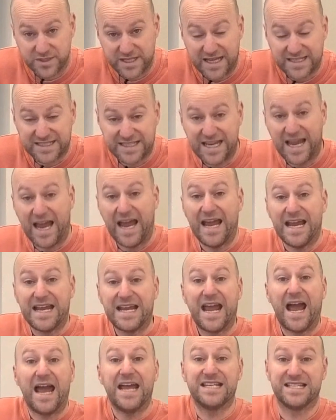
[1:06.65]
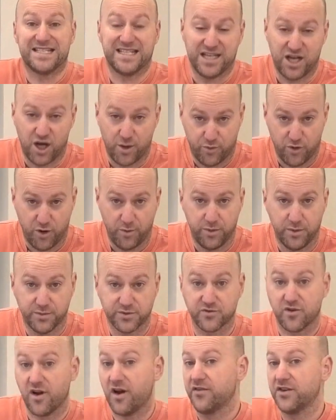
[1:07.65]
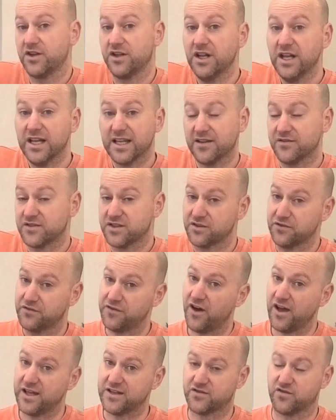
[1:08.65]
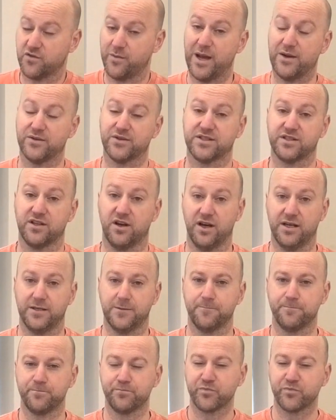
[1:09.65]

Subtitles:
He actually engages in our problems rather than gives advice from outside.